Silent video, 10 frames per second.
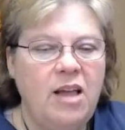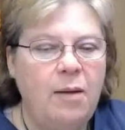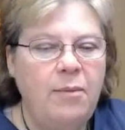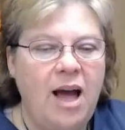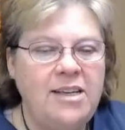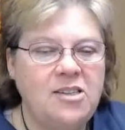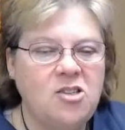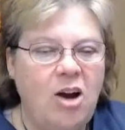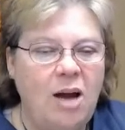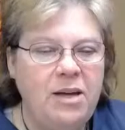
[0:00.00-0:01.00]
Am I
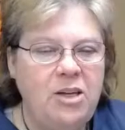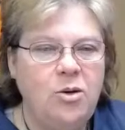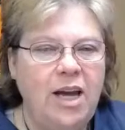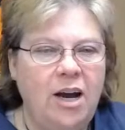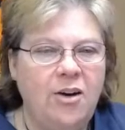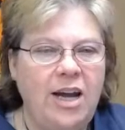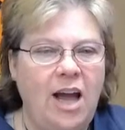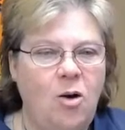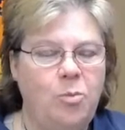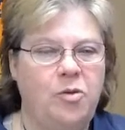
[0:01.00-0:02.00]
describing you, Carrie? I
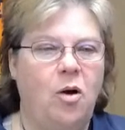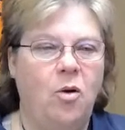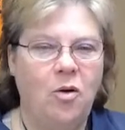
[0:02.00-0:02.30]
hope so.